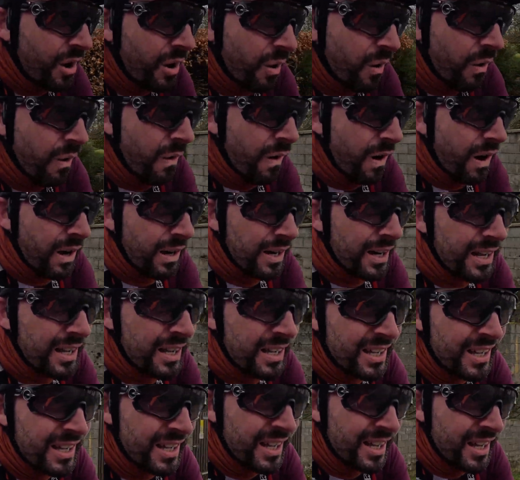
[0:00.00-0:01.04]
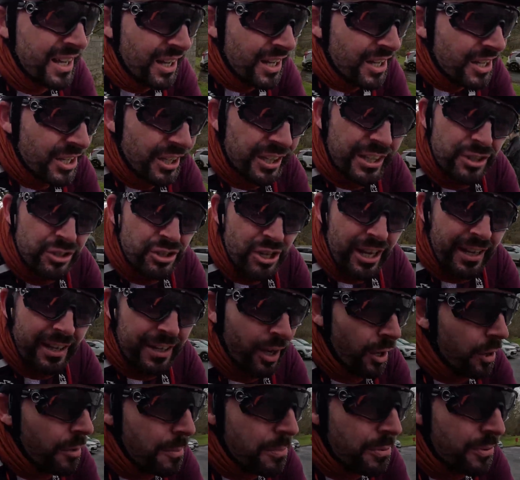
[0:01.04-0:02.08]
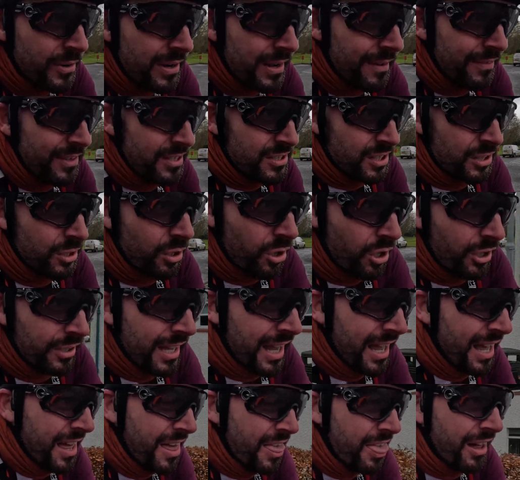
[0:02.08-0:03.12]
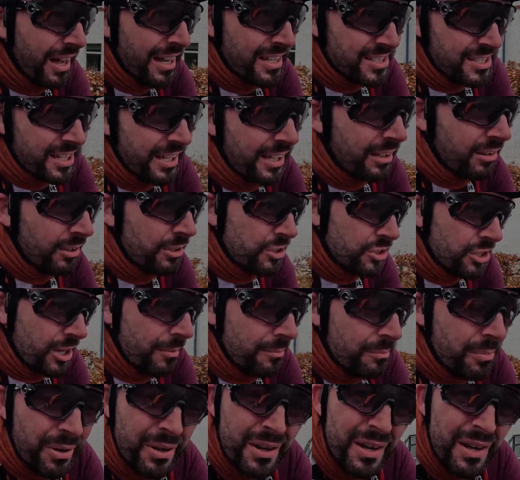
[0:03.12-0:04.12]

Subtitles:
or you can check out previously on That Cycling Chimp,